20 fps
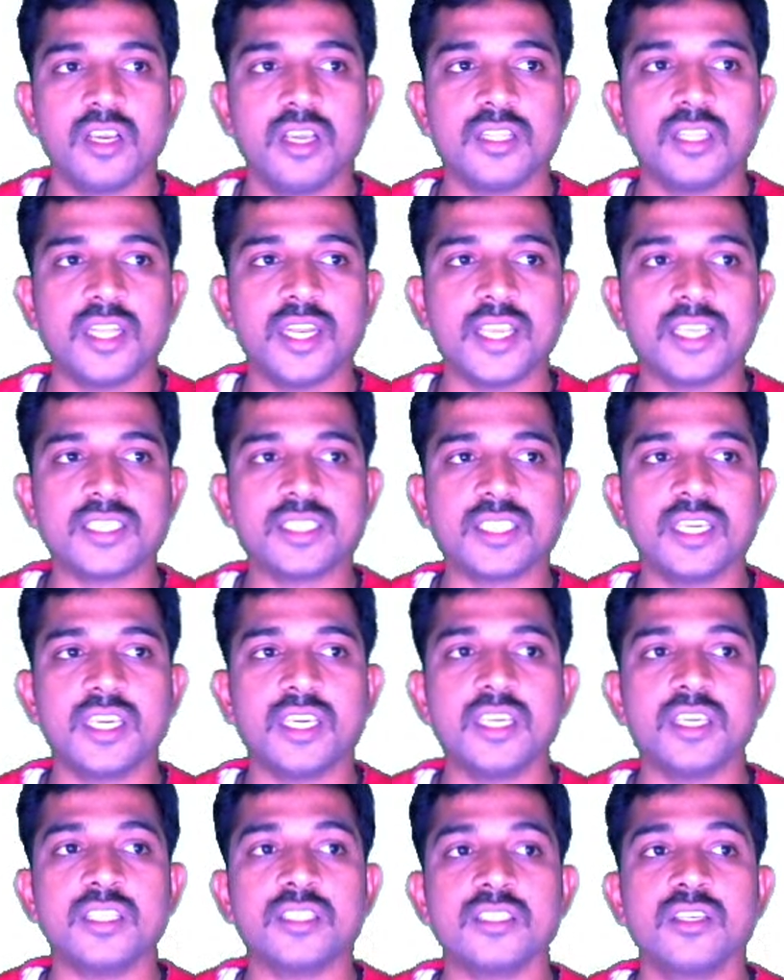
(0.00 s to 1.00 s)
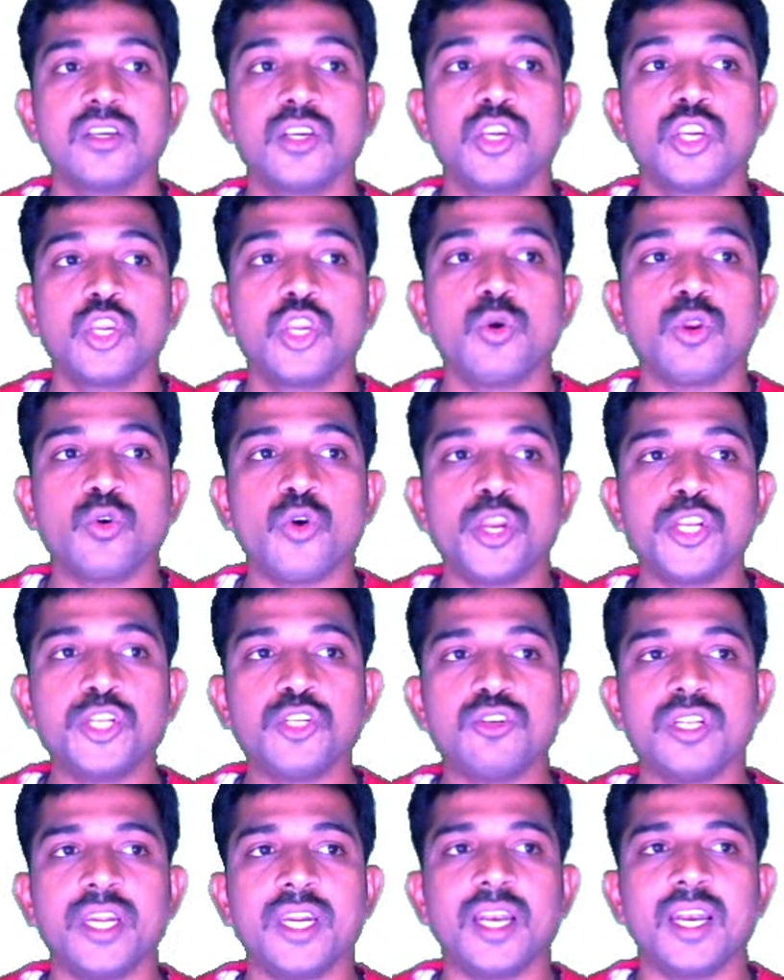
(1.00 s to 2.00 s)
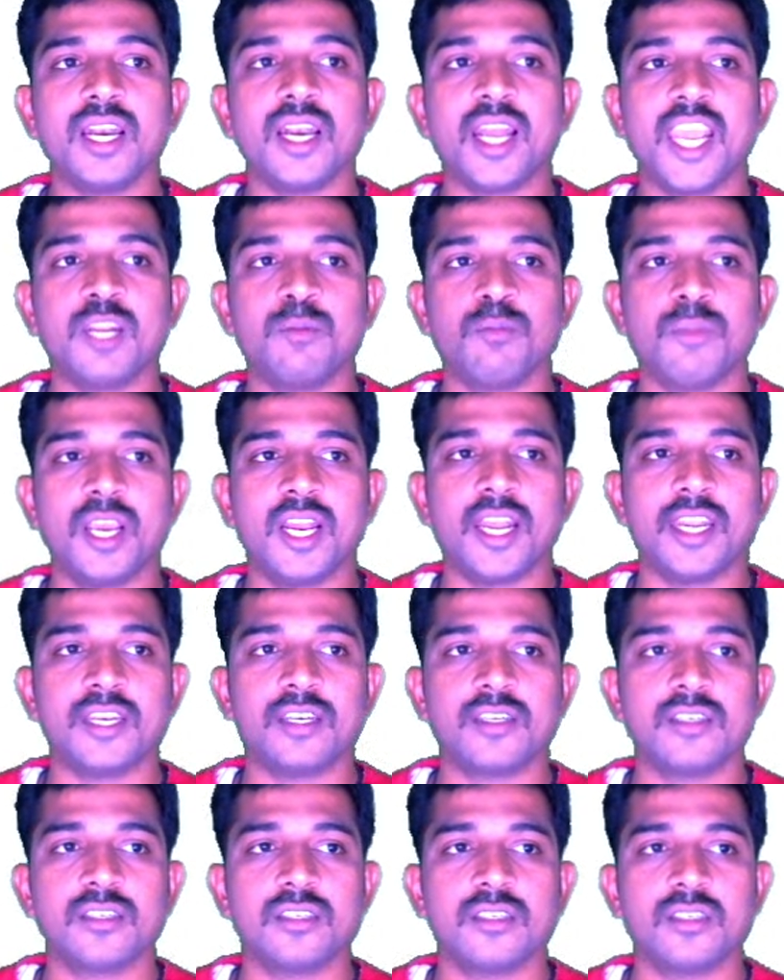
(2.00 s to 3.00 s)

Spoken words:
The next thing is, we are going to read line by line.